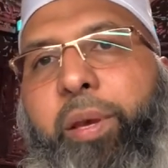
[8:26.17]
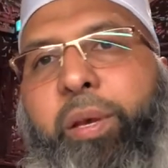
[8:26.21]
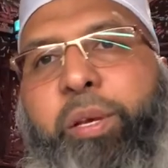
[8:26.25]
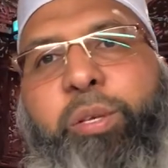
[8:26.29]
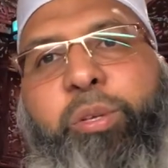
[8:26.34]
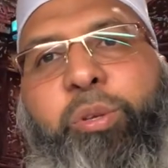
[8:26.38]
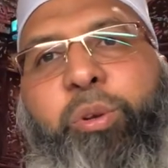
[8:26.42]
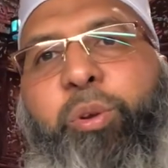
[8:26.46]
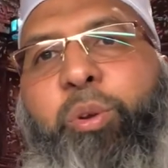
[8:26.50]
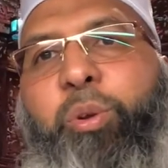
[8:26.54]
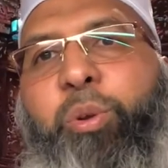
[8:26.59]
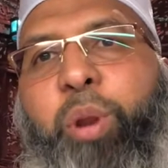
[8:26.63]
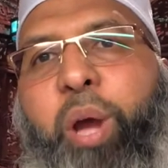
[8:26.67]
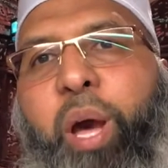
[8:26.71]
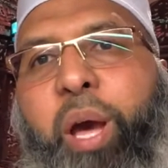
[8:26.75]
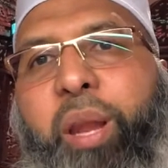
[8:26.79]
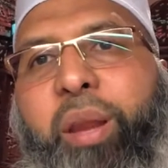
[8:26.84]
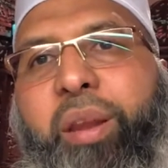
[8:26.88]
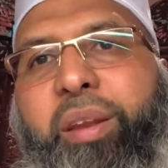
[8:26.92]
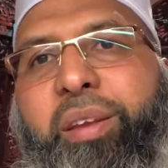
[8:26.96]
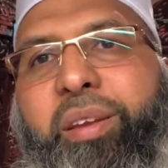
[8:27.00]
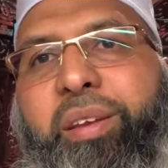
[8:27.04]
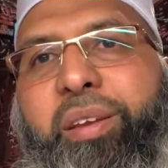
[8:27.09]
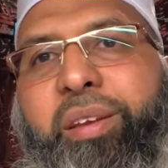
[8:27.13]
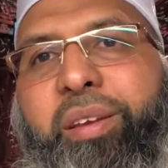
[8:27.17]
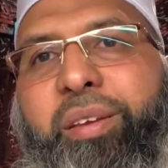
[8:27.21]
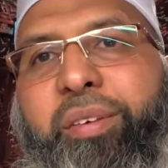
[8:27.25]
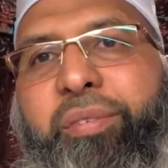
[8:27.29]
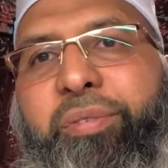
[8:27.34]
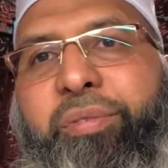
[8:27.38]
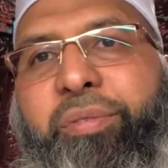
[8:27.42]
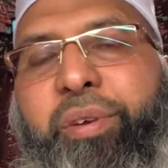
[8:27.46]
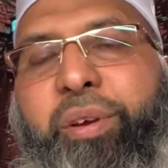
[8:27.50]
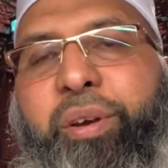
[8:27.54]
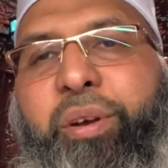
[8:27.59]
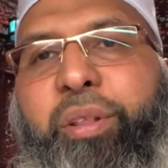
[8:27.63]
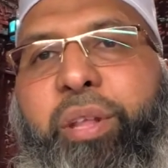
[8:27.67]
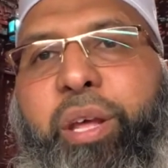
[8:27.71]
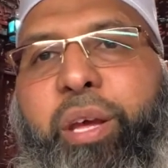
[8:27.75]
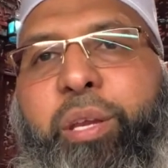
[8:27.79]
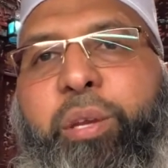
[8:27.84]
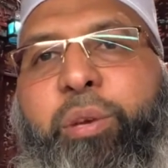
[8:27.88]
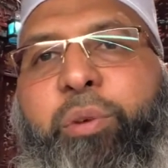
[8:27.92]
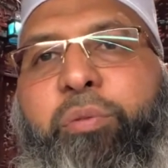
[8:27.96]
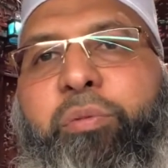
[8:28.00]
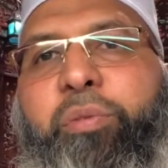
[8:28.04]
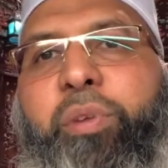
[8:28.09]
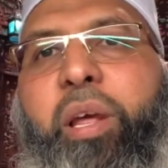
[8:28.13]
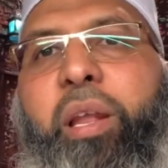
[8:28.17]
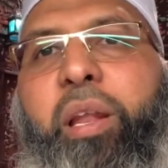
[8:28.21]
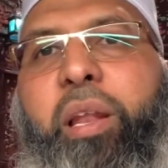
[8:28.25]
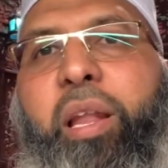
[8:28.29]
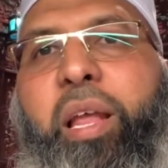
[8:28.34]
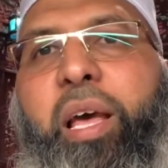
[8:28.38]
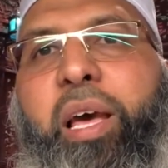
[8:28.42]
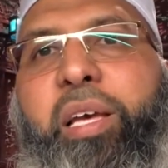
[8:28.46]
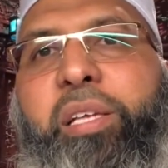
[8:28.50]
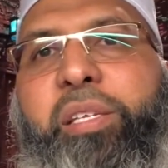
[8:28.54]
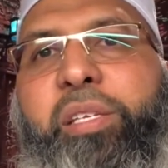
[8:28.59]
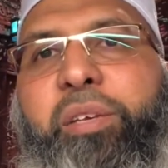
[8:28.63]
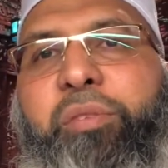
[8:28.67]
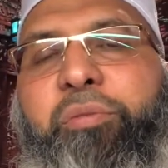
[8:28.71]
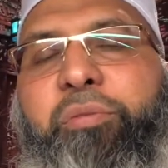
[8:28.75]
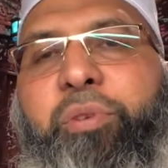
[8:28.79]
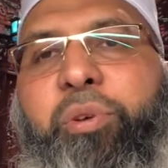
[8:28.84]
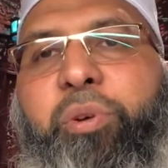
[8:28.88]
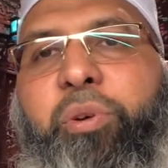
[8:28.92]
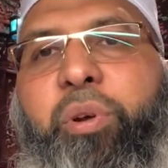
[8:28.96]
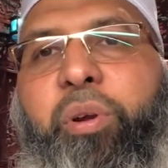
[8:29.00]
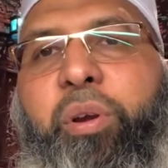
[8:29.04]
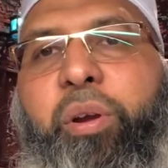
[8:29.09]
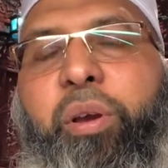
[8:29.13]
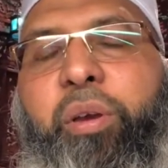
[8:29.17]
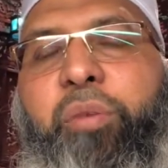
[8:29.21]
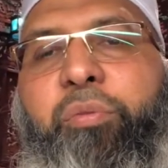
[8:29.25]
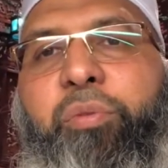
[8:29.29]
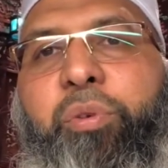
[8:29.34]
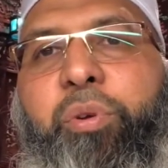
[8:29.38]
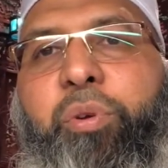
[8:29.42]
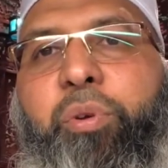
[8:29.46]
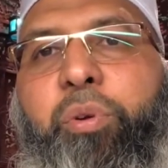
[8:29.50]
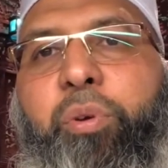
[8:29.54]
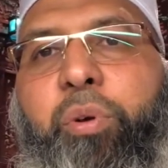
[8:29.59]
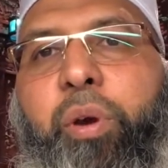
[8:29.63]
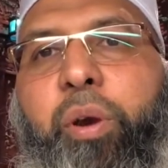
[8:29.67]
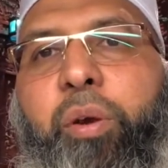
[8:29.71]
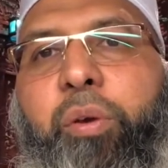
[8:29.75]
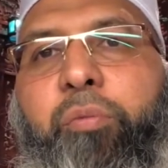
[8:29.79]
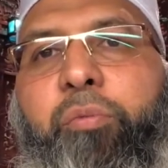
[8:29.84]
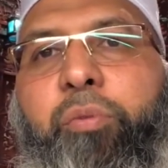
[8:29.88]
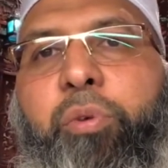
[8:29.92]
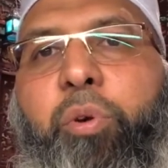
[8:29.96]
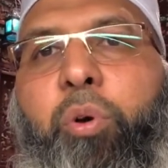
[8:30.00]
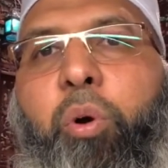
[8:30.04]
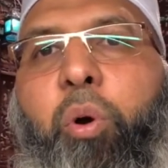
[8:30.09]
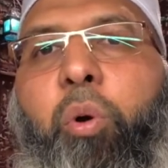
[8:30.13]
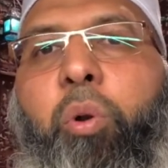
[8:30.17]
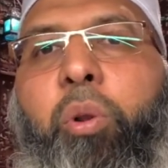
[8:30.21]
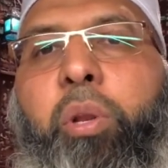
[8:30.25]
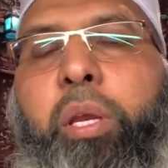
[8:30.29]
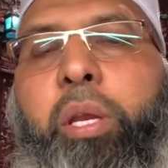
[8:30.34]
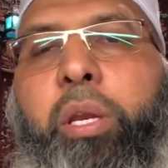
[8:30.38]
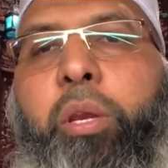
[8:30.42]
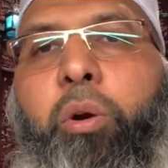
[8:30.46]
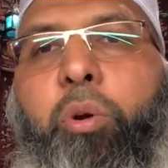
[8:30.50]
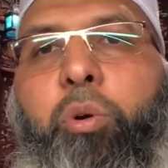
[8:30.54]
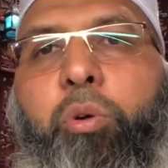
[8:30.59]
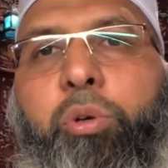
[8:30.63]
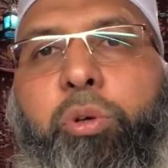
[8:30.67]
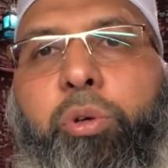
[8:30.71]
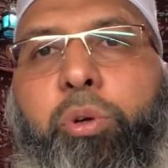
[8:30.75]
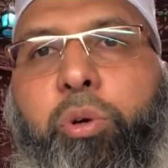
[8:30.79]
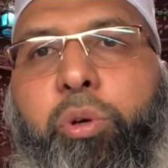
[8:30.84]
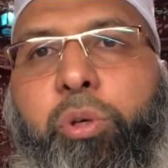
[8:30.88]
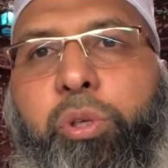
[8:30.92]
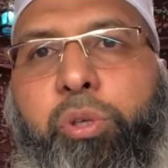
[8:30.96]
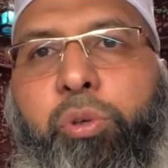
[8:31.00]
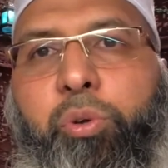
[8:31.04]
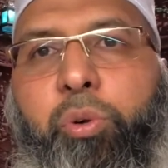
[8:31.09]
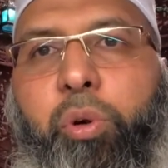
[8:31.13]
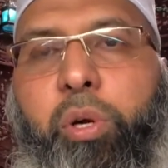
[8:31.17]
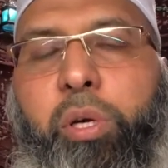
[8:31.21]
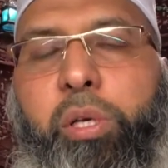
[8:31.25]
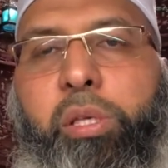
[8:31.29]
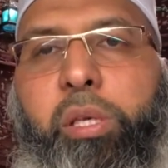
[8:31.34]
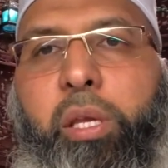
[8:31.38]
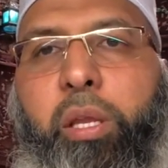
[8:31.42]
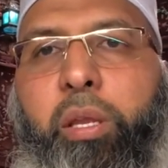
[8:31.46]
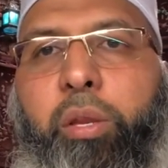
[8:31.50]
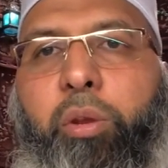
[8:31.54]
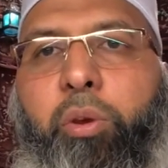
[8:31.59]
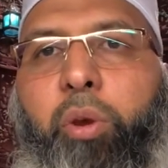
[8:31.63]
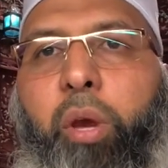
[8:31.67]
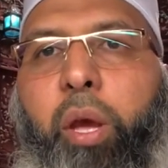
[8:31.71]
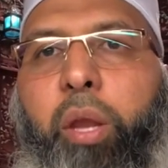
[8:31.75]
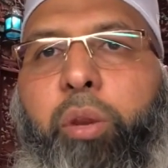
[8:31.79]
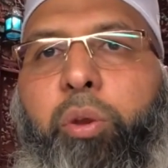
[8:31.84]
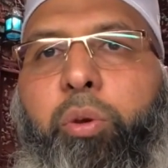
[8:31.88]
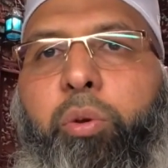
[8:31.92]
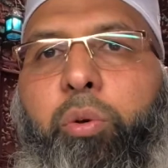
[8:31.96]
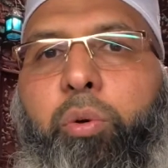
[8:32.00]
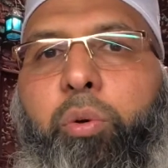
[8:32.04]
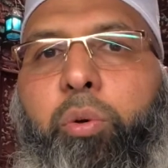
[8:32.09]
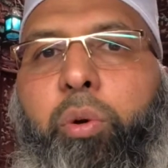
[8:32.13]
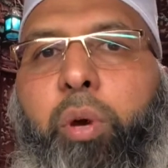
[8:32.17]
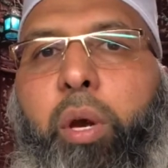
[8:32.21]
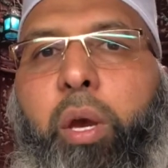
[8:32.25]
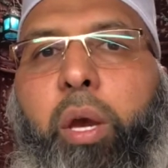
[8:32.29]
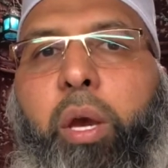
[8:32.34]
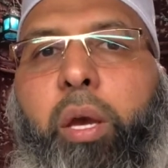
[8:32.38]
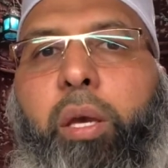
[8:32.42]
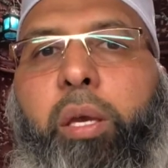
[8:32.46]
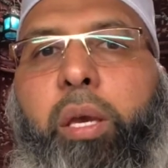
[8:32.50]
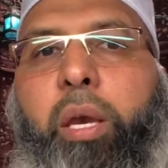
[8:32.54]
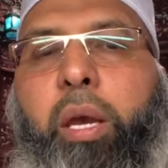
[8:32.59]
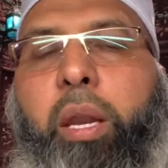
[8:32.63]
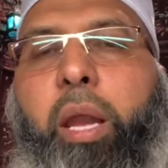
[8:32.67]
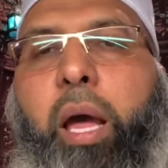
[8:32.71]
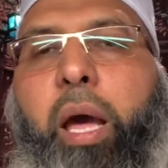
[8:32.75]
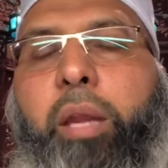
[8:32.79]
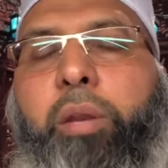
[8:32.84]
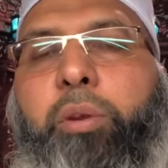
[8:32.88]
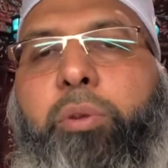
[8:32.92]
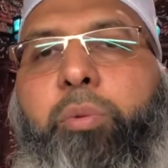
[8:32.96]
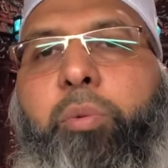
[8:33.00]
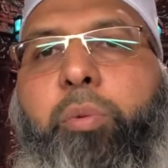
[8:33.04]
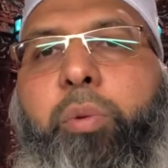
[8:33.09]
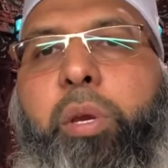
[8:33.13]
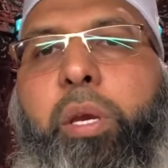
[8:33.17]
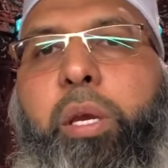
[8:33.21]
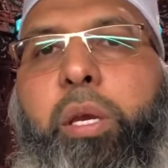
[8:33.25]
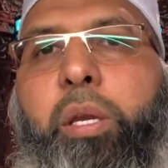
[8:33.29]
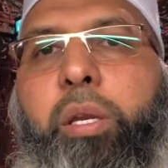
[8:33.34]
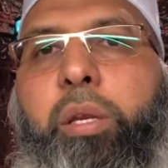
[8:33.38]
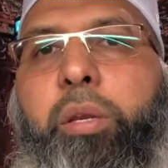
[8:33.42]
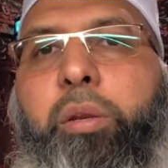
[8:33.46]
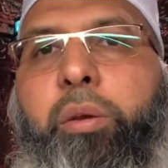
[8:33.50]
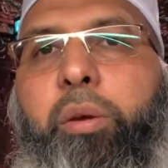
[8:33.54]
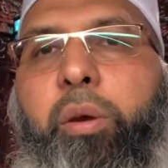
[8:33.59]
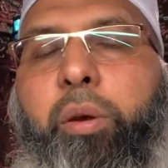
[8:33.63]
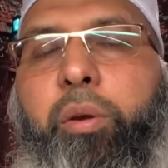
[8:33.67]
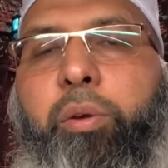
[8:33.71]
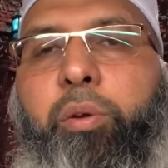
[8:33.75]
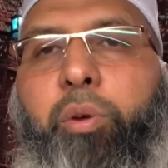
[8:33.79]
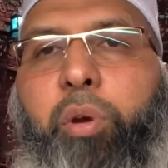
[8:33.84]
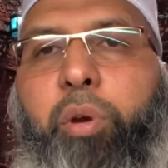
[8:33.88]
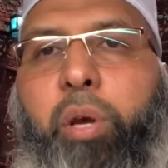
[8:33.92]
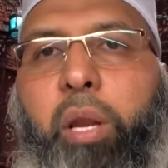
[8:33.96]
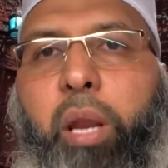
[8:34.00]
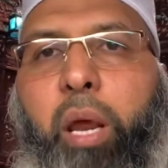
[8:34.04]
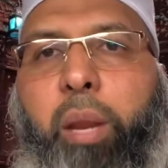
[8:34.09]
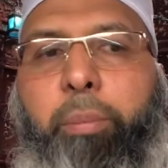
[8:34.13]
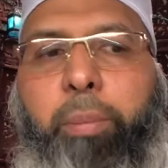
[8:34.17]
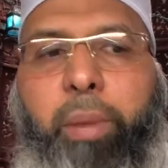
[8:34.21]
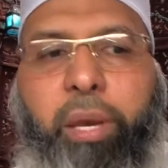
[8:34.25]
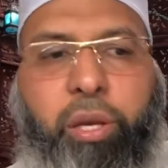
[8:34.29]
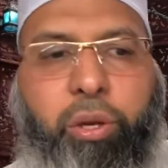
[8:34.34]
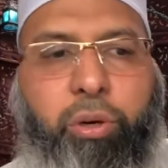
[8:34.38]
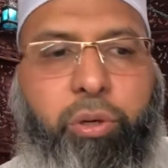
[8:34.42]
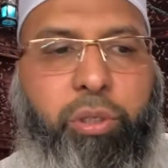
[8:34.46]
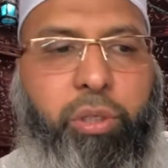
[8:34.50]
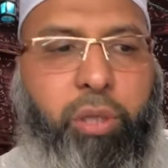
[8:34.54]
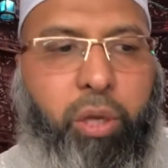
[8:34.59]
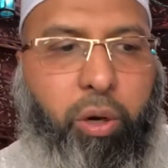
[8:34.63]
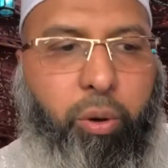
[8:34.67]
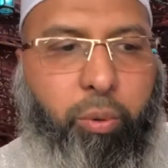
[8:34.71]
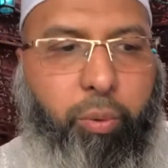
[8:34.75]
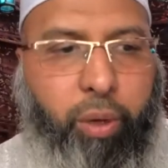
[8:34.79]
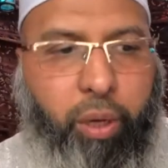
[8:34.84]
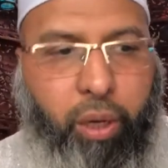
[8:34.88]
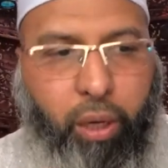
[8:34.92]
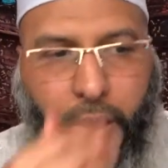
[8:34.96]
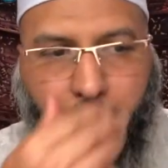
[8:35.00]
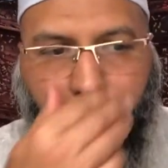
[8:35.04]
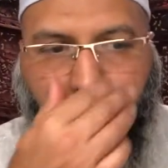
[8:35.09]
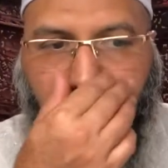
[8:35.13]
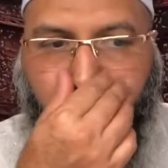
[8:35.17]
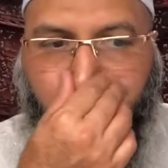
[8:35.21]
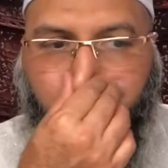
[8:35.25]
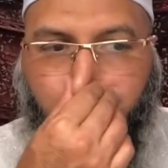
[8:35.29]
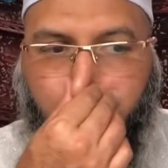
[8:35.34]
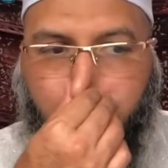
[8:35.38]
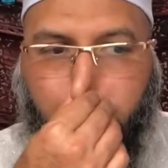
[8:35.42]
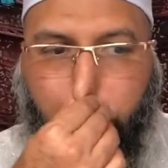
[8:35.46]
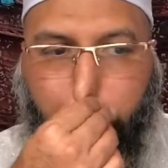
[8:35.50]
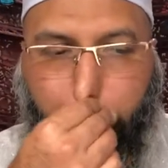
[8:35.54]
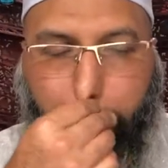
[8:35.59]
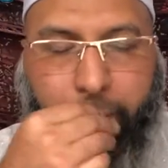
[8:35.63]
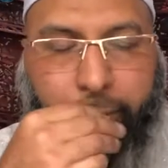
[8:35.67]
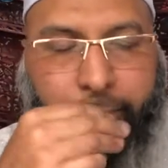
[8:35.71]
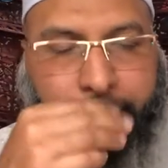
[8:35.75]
So do not feel that you've done less if you only know short surahs and you cannot read, you cannot make your tarawih longer.